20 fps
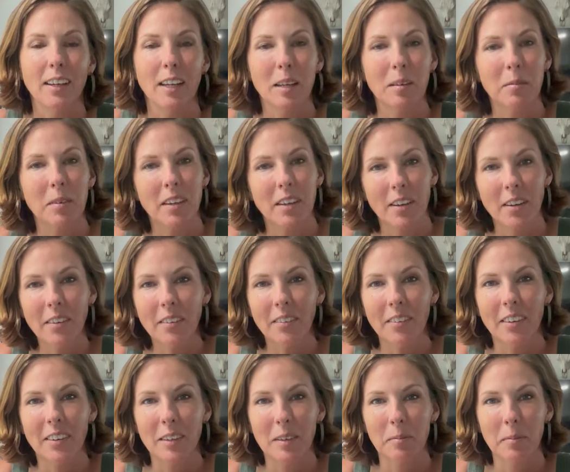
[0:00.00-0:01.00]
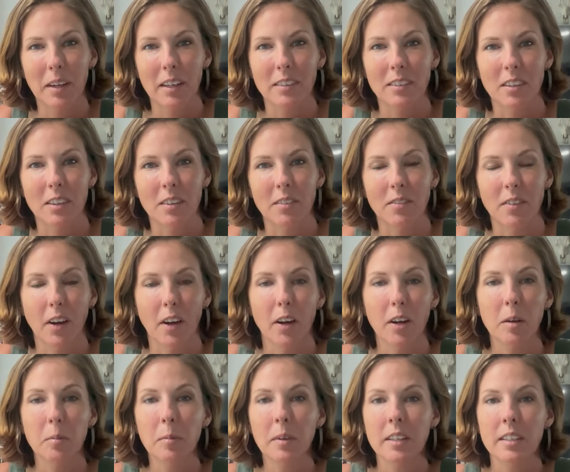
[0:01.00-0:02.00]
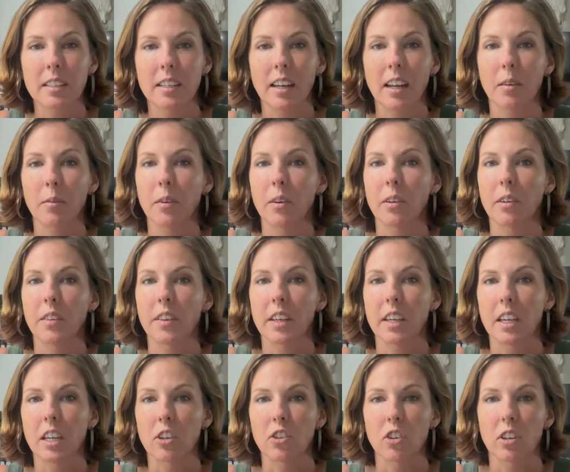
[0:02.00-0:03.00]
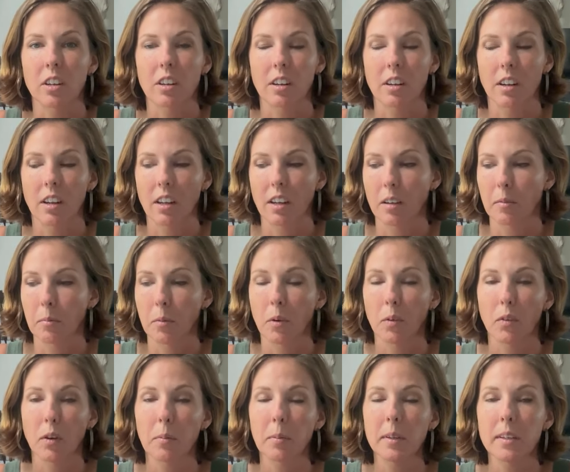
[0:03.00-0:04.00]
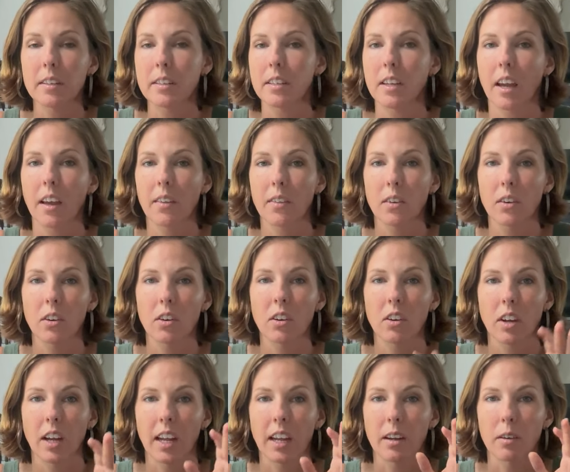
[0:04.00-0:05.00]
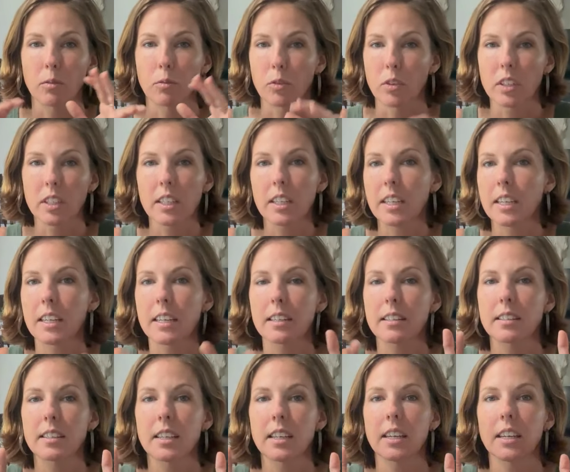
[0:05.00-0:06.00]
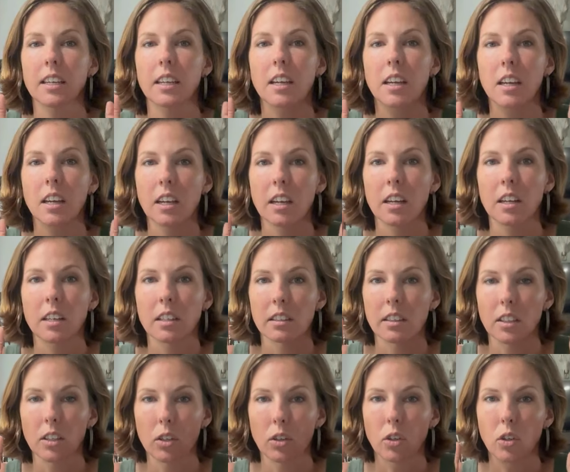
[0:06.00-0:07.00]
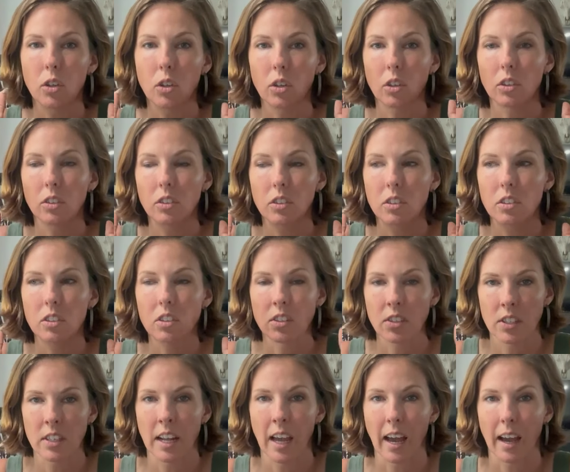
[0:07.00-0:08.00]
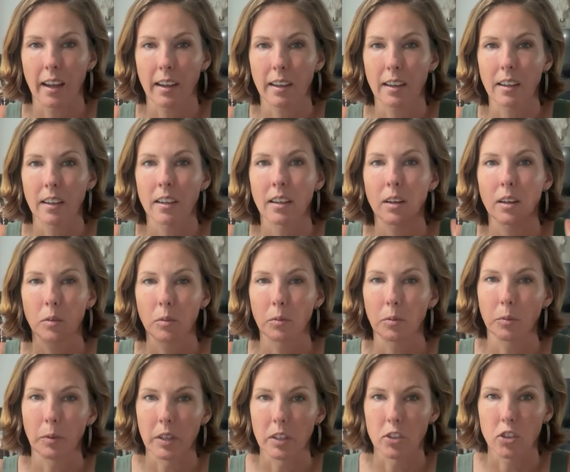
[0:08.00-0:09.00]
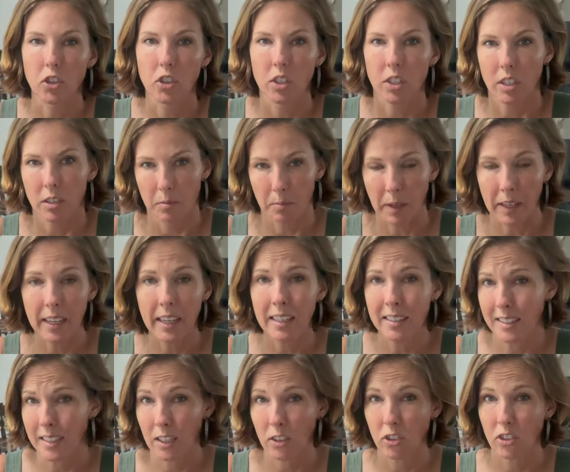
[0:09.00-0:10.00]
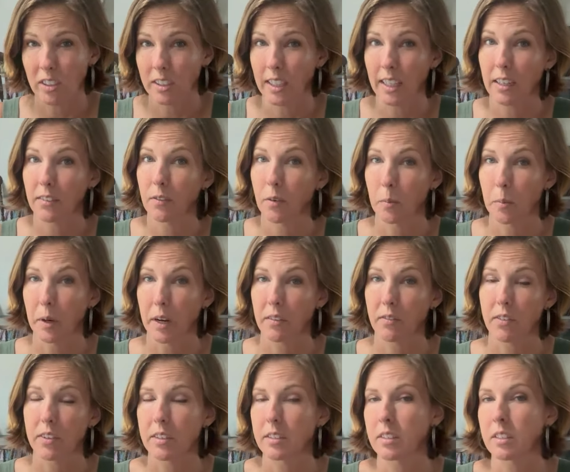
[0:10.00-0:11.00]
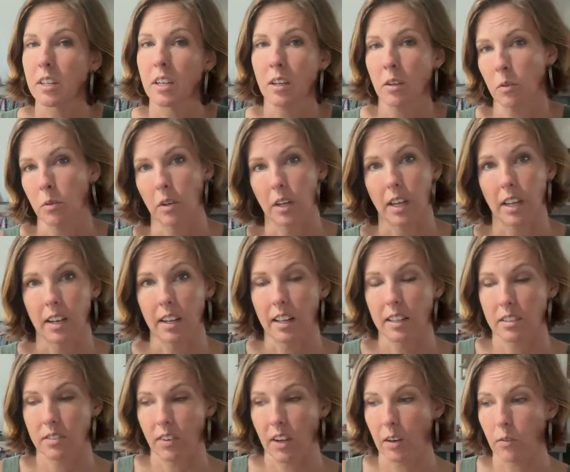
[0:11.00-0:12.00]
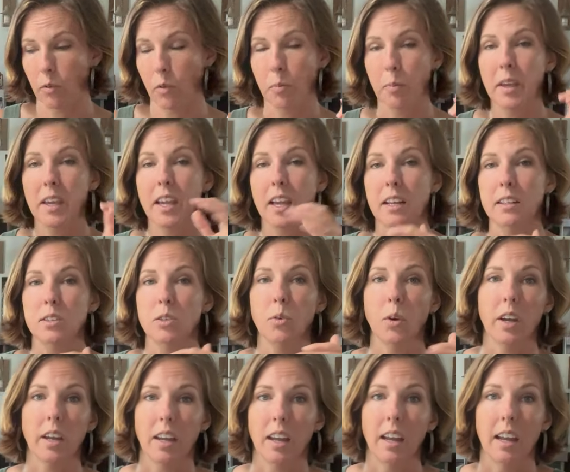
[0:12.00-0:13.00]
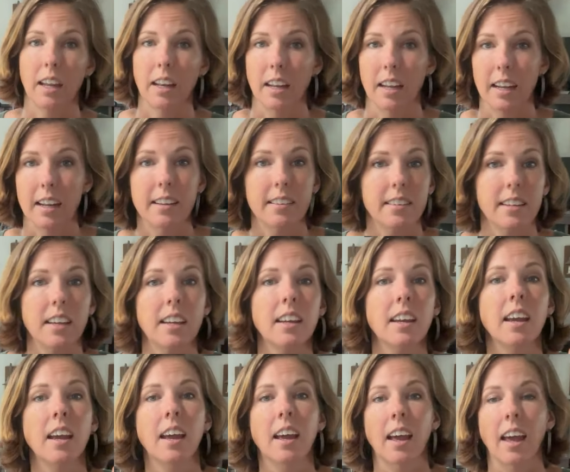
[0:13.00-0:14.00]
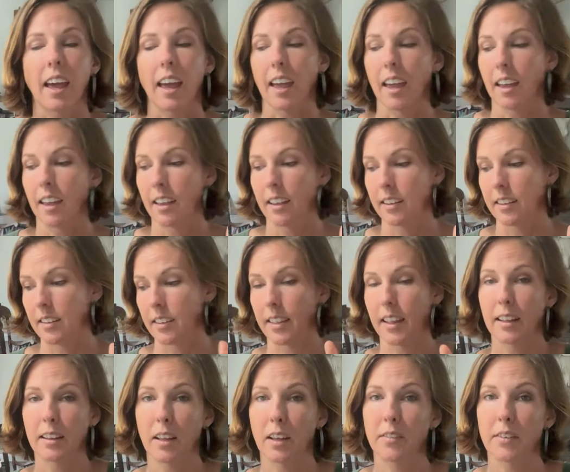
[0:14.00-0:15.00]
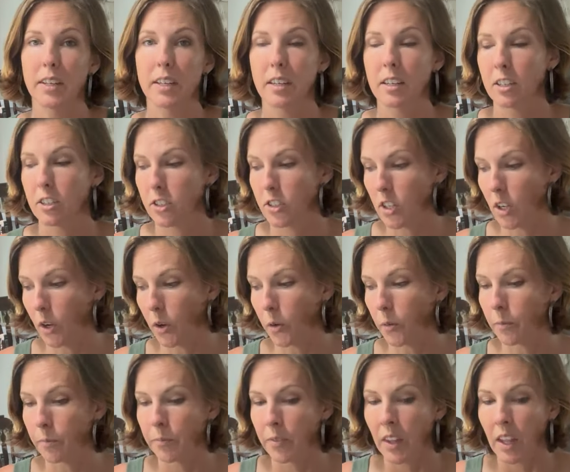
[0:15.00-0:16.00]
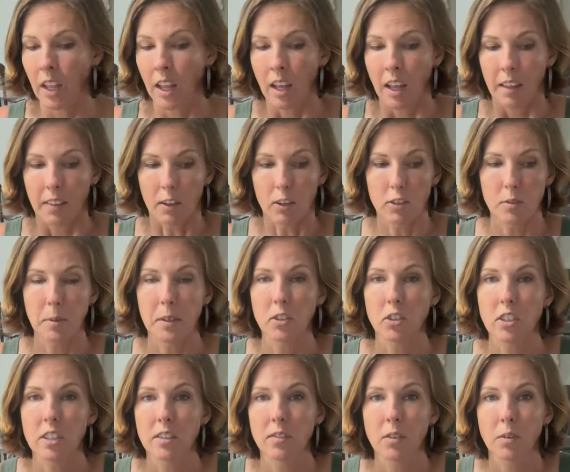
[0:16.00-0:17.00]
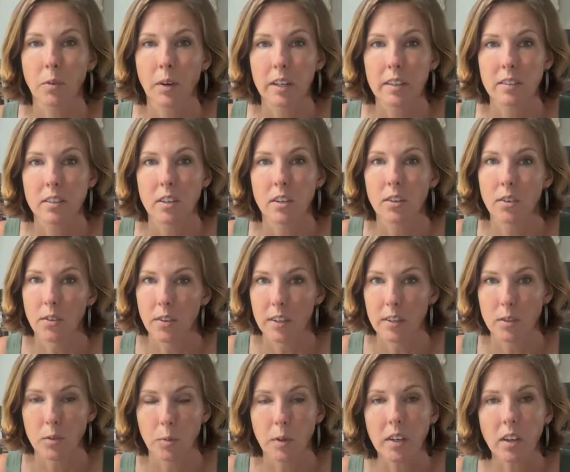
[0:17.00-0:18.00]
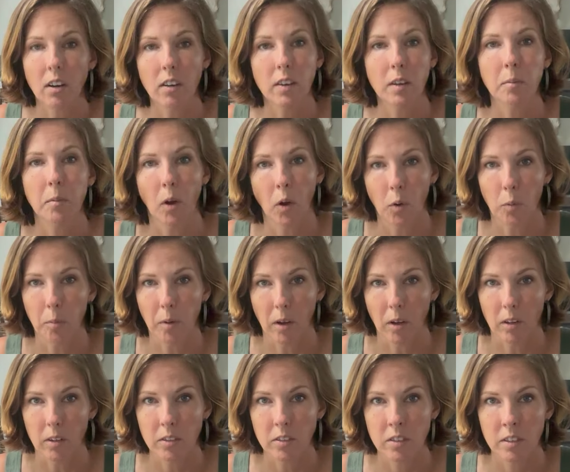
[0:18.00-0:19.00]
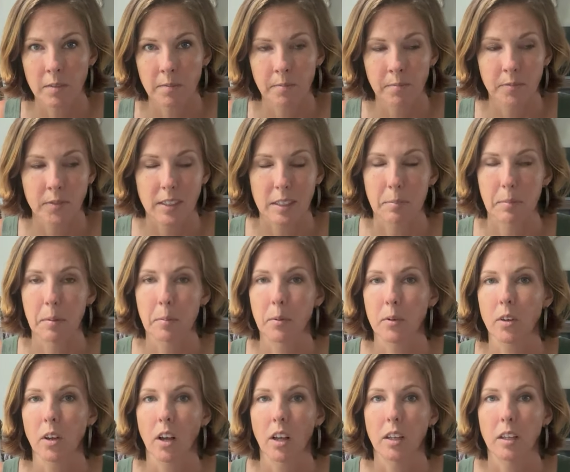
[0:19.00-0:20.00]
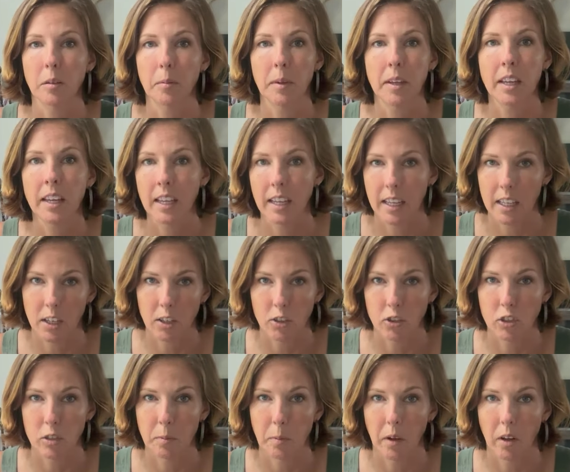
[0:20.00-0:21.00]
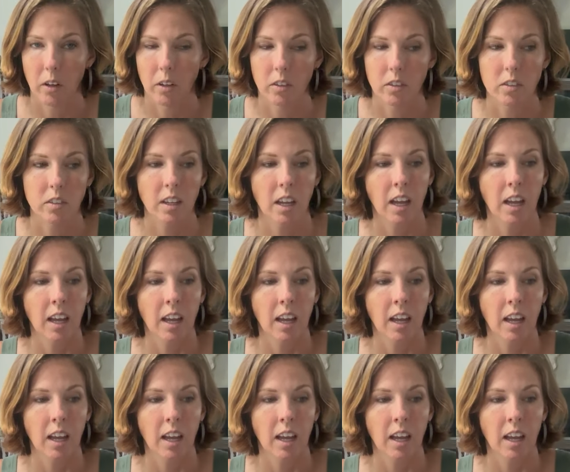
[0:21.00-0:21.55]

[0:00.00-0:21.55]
Amy here. Welcome back to the farm. Today we're in the kitchen and I am whipping together a really easy little snack, which my kids actually like for breakfast. And that's fine with me. It's quick and easy and they love it. So there's a bunch of different ways to do this. We call them oat balls. Some people call them energy balls.